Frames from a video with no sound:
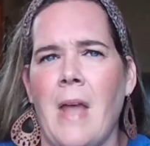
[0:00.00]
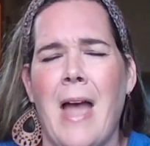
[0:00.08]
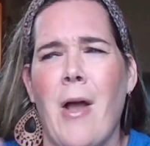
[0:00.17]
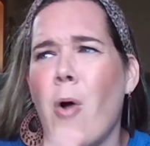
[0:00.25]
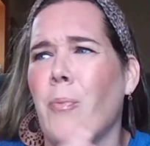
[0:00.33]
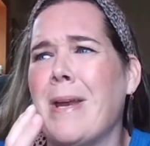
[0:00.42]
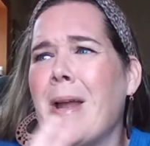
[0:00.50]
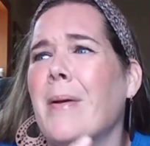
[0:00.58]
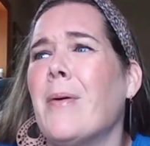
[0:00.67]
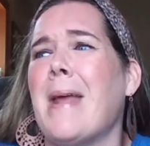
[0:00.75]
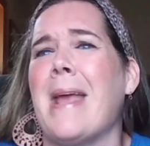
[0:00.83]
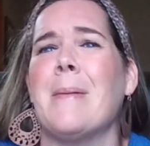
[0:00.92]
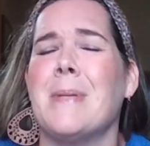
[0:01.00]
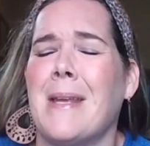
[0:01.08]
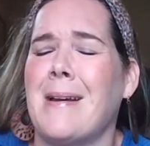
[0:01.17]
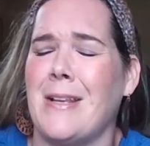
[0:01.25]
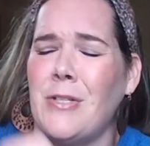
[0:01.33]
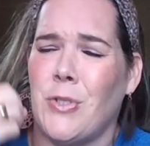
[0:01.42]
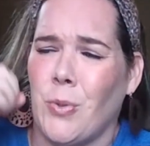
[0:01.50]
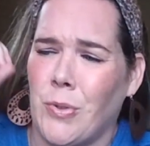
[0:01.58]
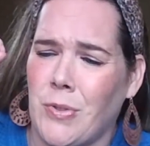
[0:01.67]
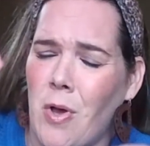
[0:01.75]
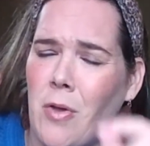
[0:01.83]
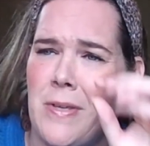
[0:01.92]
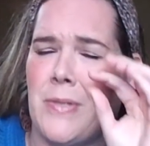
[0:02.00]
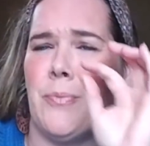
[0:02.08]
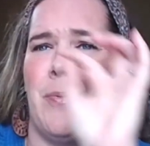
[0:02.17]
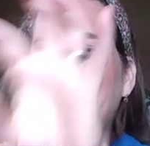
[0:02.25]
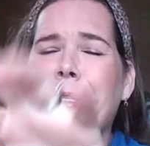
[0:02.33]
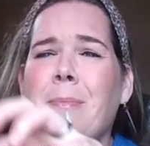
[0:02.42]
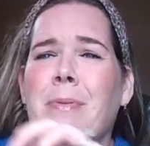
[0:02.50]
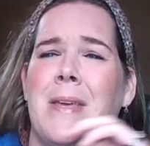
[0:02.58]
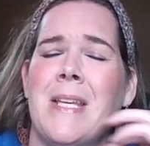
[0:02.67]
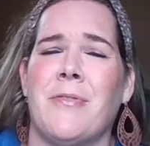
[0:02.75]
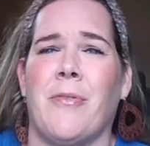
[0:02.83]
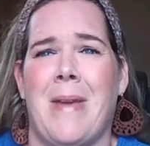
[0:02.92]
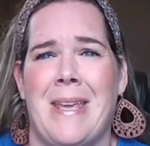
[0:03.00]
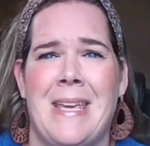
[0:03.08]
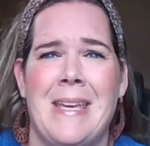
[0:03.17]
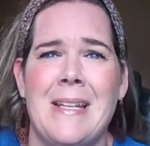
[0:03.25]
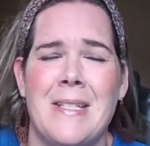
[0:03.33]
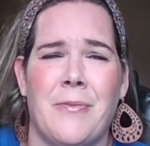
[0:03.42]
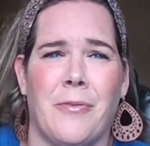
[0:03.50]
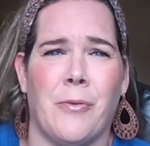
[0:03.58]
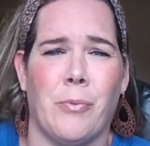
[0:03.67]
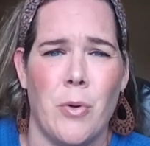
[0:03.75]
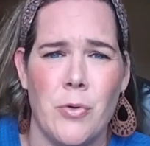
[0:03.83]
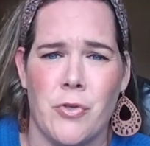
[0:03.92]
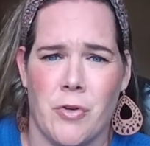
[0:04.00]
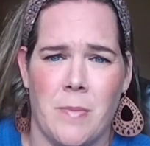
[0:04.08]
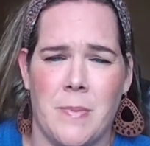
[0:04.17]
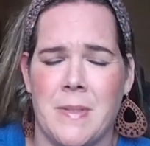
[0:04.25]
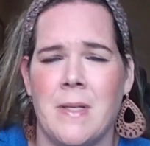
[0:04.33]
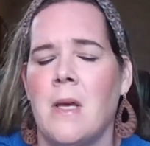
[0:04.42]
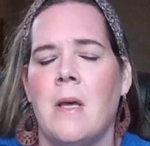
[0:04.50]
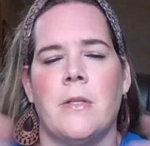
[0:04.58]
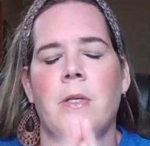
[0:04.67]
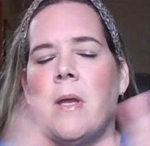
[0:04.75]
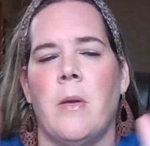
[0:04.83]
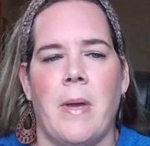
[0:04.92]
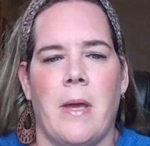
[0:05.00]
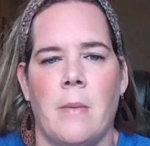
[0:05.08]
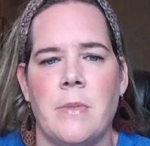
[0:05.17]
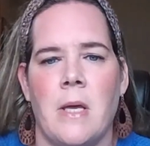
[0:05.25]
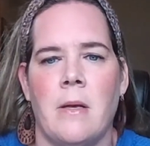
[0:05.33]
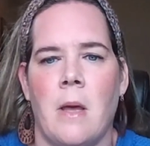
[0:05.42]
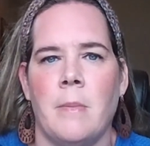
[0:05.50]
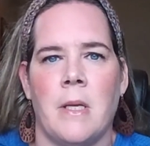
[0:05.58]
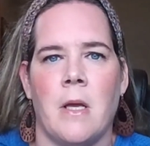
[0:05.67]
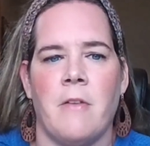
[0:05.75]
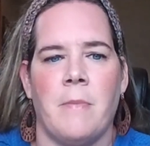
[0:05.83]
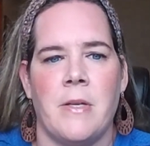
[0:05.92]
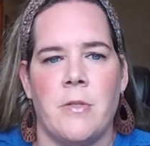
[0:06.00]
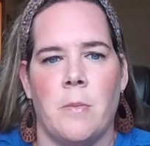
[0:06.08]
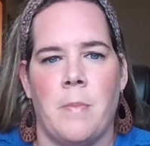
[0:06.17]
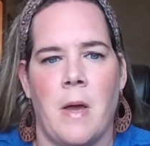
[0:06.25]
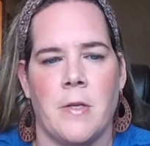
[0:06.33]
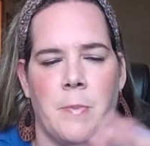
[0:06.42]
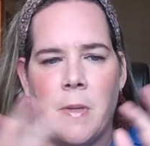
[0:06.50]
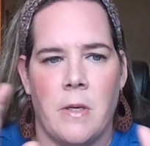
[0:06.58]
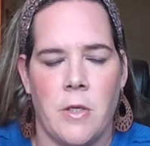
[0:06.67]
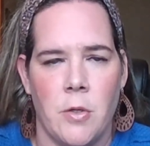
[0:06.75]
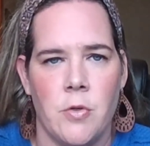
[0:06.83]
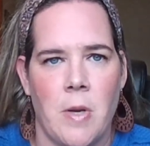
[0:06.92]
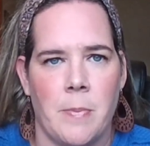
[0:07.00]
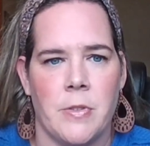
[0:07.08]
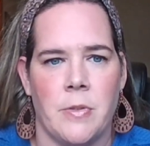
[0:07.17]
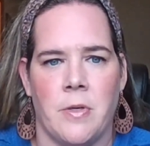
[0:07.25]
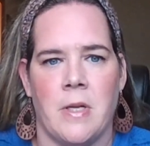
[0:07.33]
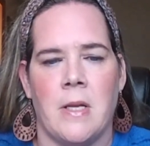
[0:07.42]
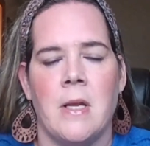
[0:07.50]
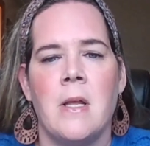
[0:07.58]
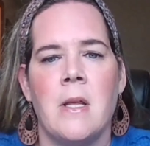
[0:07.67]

right now I go to Amazon and I source all these random things for my kids for road trips. So anyway, I'm done. I'm getting off my soapbox, but huge opportunity.